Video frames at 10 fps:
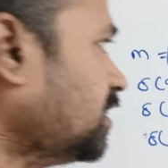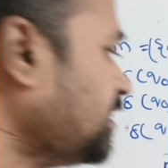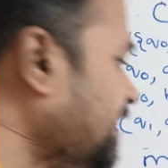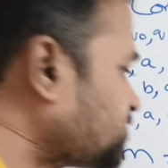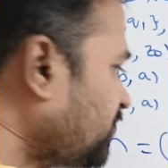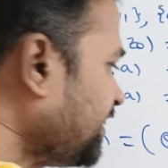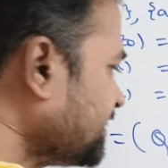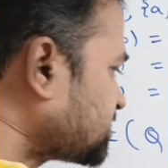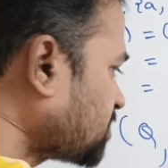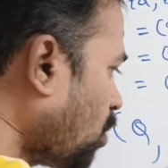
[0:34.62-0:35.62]
Next one
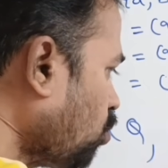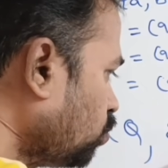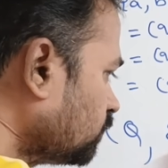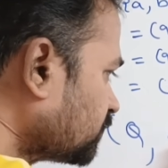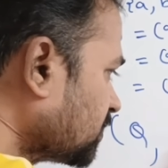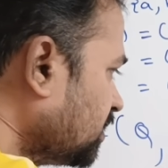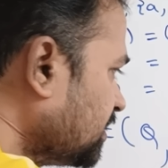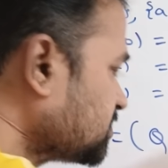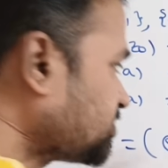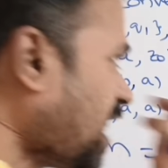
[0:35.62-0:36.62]
is tau
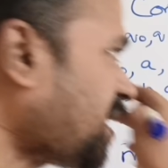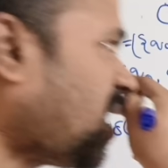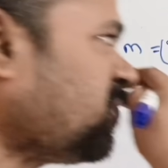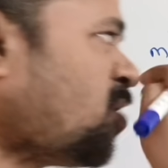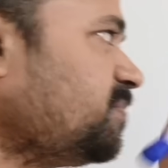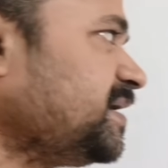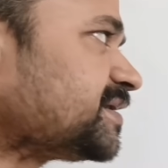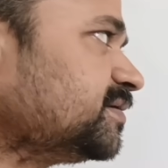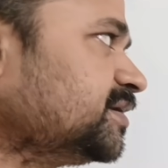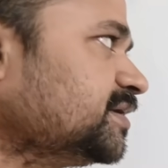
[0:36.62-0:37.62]
stack alphabet.
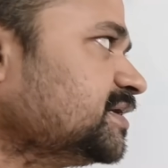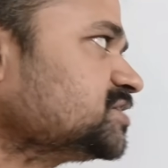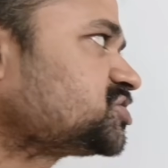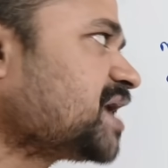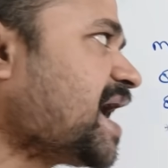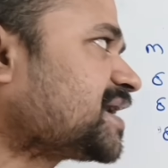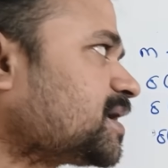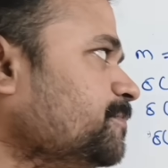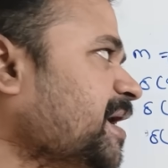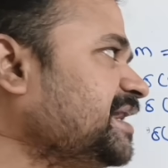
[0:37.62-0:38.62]

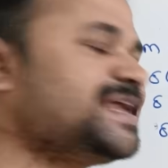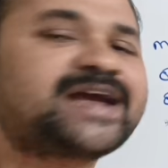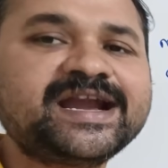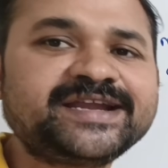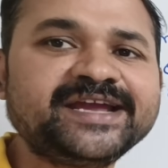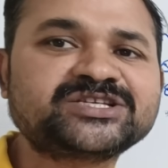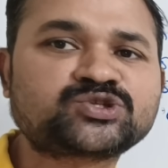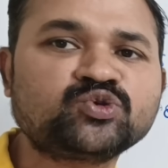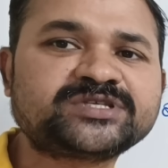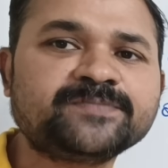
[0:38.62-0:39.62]
Stack mainly
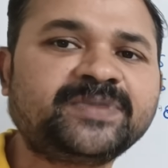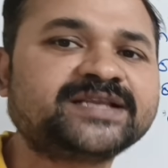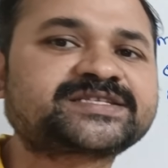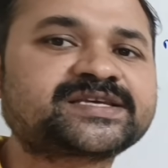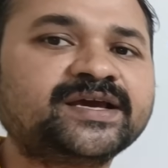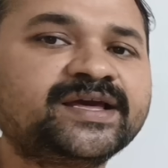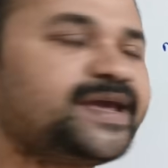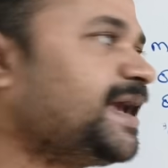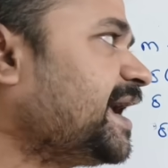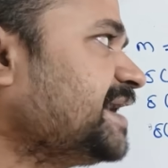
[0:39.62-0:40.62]
contains two symbols
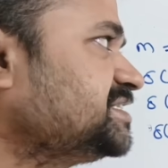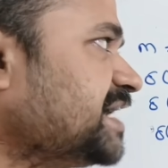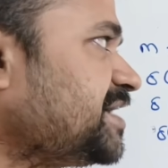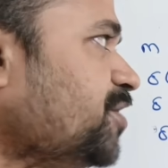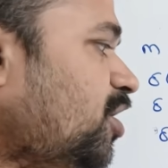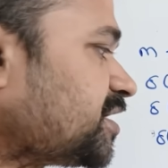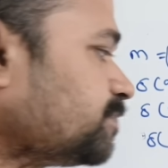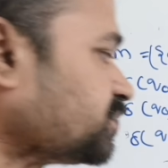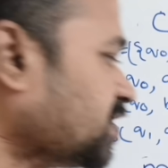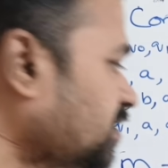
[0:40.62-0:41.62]
A and Z zero.
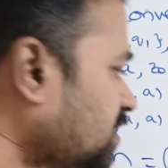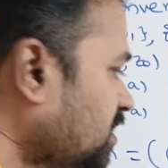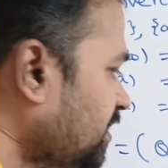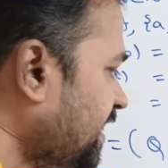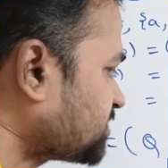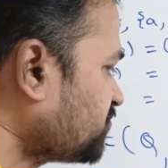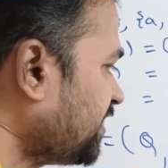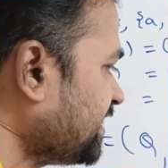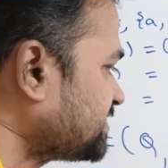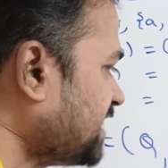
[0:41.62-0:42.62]
Next
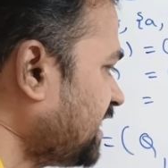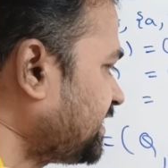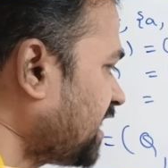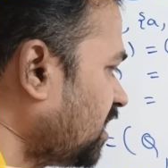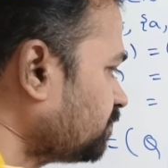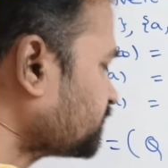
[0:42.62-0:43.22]
one is delta.